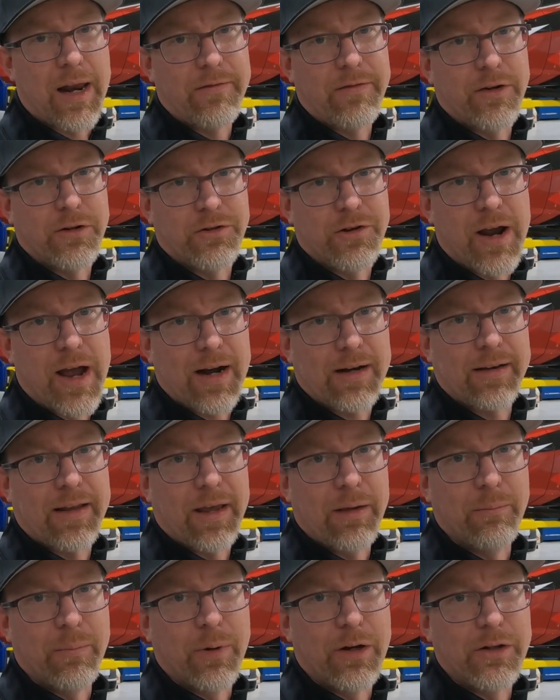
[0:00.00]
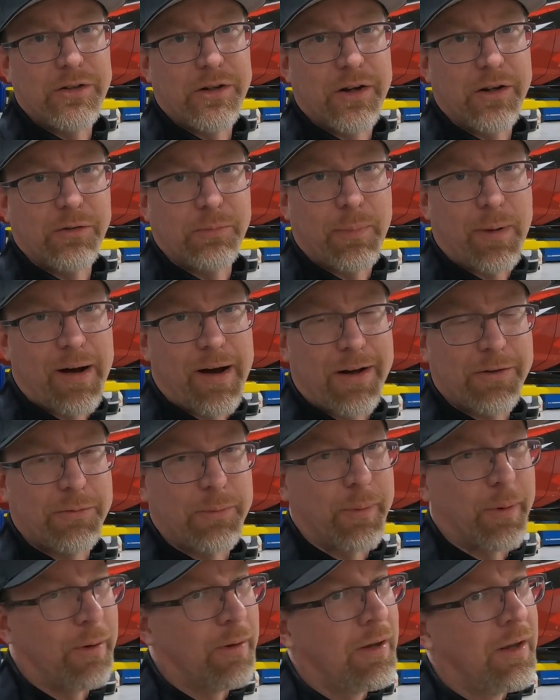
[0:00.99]
of your track day budget as
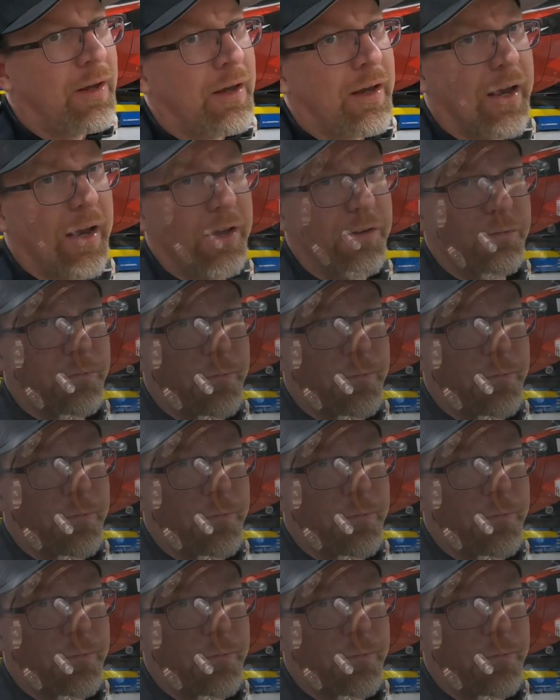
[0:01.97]
possible is